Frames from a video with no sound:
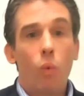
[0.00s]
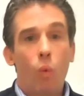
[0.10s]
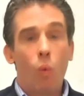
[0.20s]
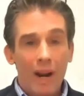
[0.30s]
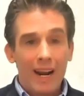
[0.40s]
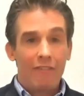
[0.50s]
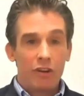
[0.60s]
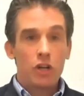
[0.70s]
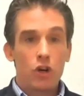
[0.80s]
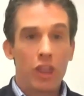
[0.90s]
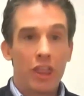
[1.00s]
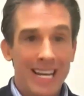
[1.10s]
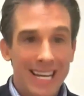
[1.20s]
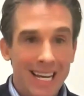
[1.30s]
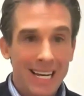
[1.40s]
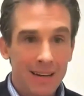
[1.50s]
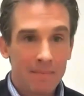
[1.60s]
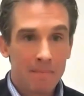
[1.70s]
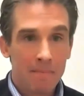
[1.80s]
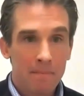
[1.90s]
Whatever you're thinking,
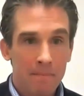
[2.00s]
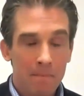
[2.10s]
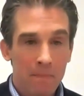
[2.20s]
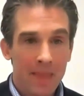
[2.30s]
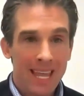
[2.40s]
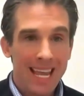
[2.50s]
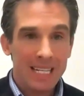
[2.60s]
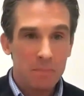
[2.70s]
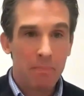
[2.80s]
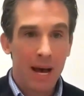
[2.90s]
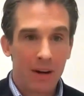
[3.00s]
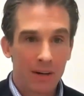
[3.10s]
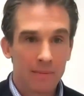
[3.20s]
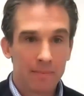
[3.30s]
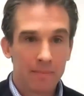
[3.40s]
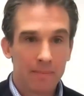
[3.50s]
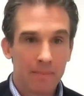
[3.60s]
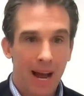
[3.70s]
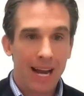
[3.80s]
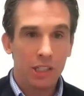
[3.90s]
it's better.
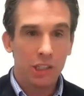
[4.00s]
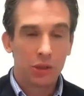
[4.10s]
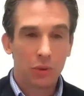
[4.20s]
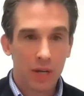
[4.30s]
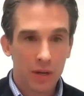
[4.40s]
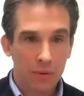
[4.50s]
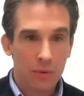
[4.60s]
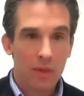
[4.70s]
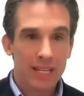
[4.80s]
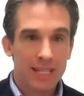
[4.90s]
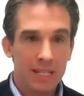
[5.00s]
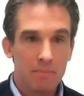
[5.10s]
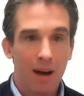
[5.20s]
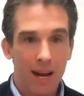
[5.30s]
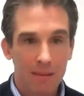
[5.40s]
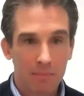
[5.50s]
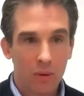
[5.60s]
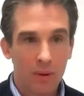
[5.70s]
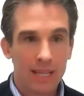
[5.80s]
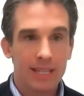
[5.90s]
I assure you, this is mind
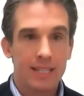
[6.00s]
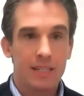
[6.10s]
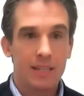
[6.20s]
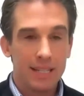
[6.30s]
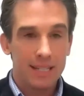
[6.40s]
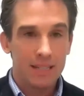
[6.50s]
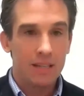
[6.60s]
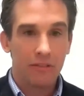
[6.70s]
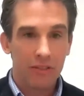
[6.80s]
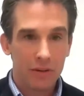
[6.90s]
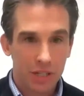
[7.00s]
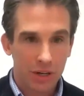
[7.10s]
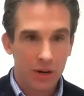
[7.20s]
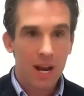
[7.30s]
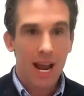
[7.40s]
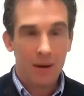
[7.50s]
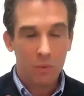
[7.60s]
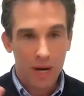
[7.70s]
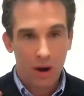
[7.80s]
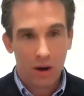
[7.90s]
blowing. This is this is the future, and
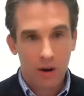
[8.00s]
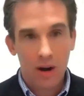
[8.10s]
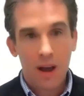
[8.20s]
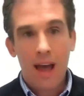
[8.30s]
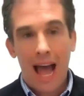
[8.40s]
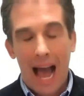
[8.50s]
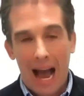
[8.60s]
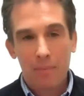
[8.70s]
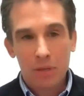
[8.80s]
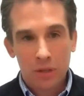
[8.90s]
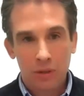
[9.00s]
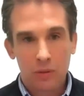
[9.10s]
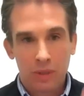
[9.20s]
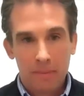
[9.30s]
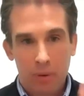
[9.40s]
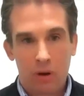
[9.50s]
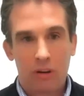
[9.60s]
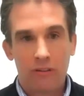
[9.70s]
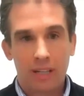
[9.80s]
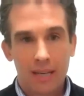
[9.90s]
we are absolutely
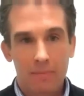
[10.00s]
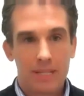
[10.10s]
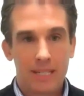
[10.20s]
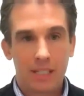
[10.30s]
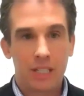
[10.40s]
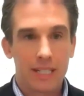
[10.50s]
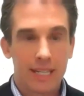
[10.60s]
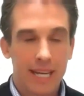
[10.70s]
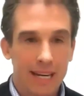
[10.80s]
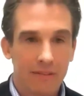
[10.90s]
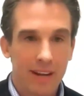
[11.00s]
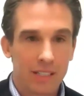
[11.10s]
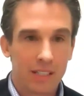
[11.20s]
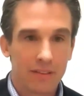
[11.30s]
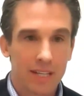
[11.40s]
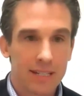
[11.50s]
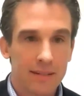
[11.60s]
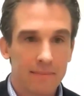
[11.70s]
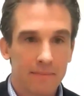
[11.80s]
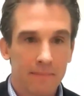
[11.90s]
perfectly positioned to take advantage of this.